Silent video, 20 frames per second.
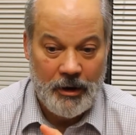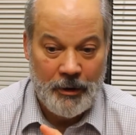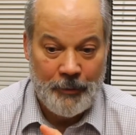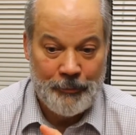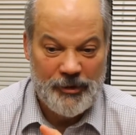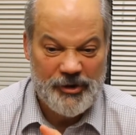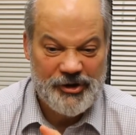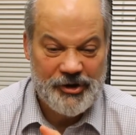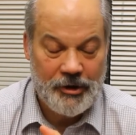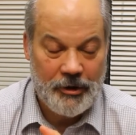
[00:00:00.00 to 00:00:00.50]

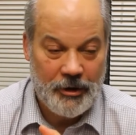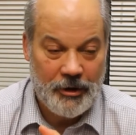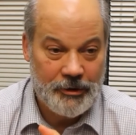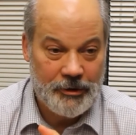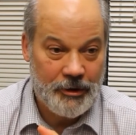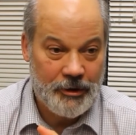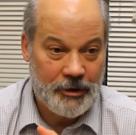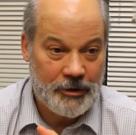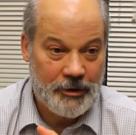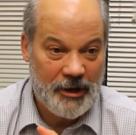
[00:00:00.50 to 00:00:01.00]

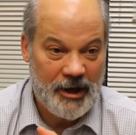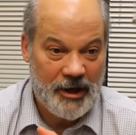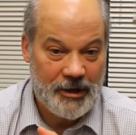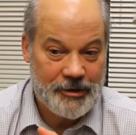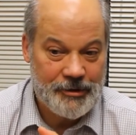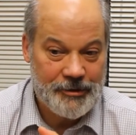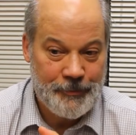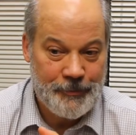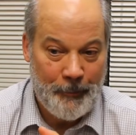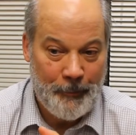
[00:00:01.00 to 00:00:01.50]
misconduct
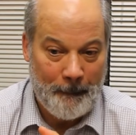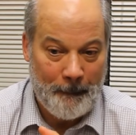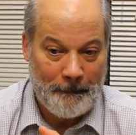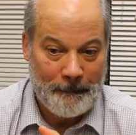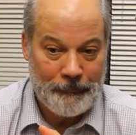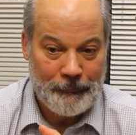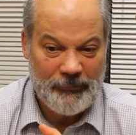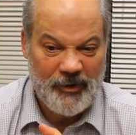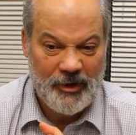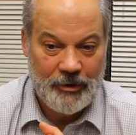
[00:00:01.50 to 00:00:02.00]
that
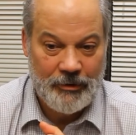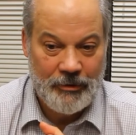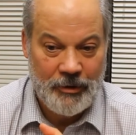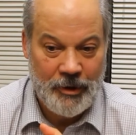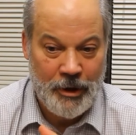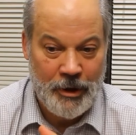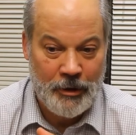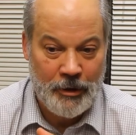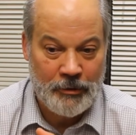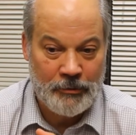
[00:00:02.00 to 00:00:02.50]
the
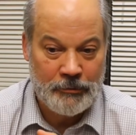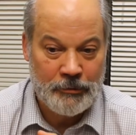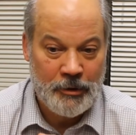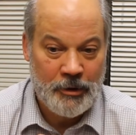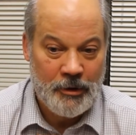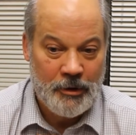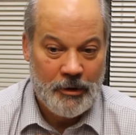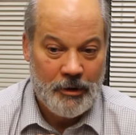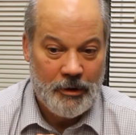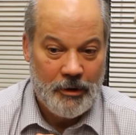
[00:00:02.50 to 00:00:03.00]
Crown
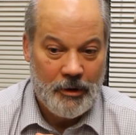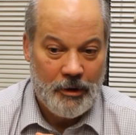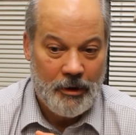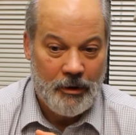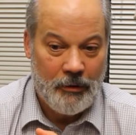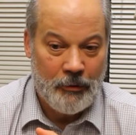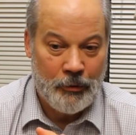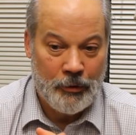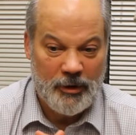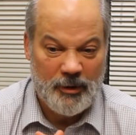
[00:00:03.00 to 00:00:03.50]

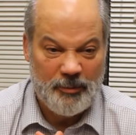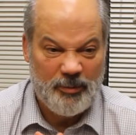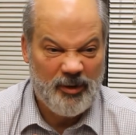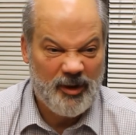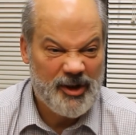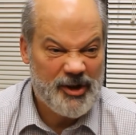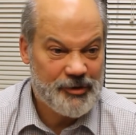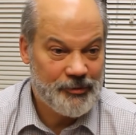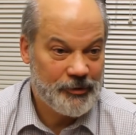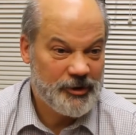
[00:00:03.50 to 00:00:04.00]
or the
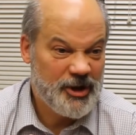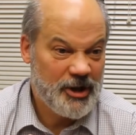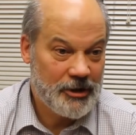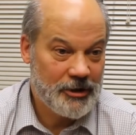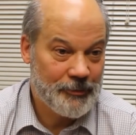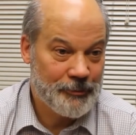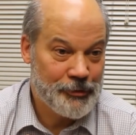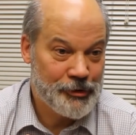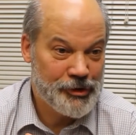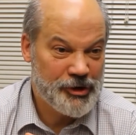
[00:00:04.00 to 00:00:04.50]
police will take
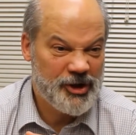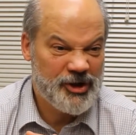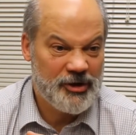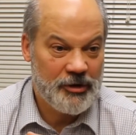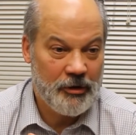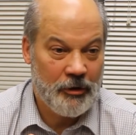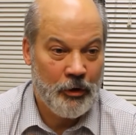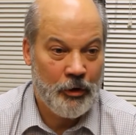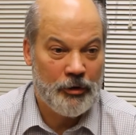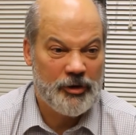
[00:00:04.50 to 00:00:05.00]
the position,
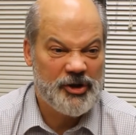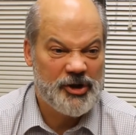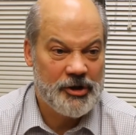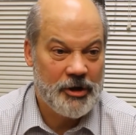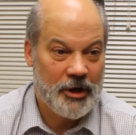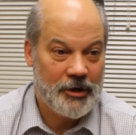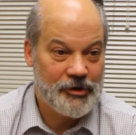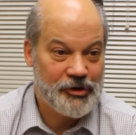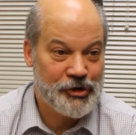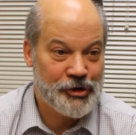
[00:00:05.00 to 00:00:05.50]
oh, it's
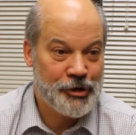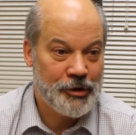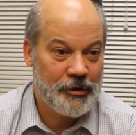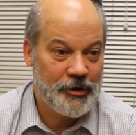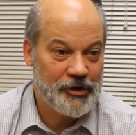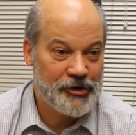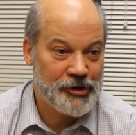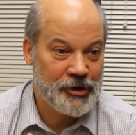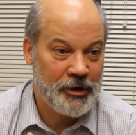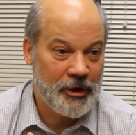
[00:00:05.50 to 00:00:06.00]
not
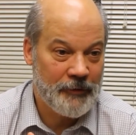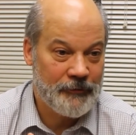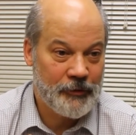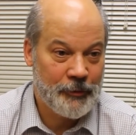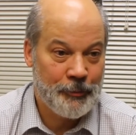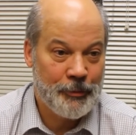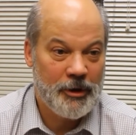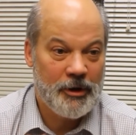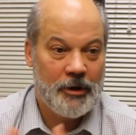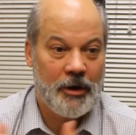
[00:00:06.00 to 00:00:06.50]
serious enough to
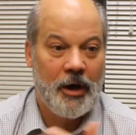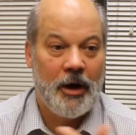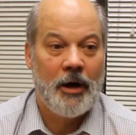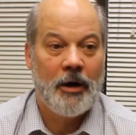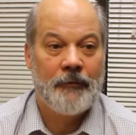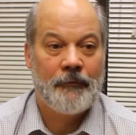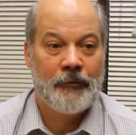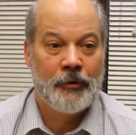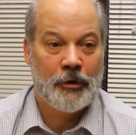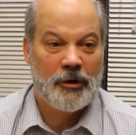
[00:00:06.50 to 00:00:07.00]
be a
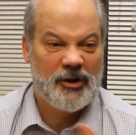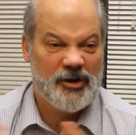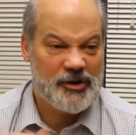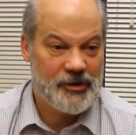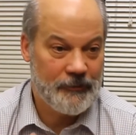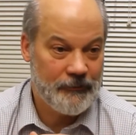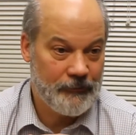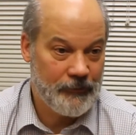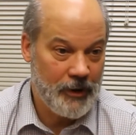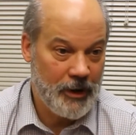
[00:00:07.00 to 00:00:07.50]

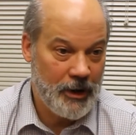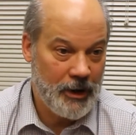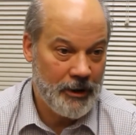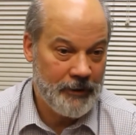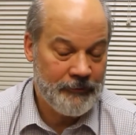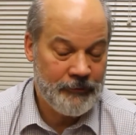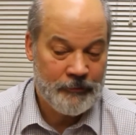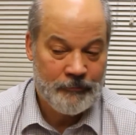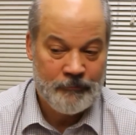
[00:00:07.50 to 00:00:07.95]
Ferguson 5,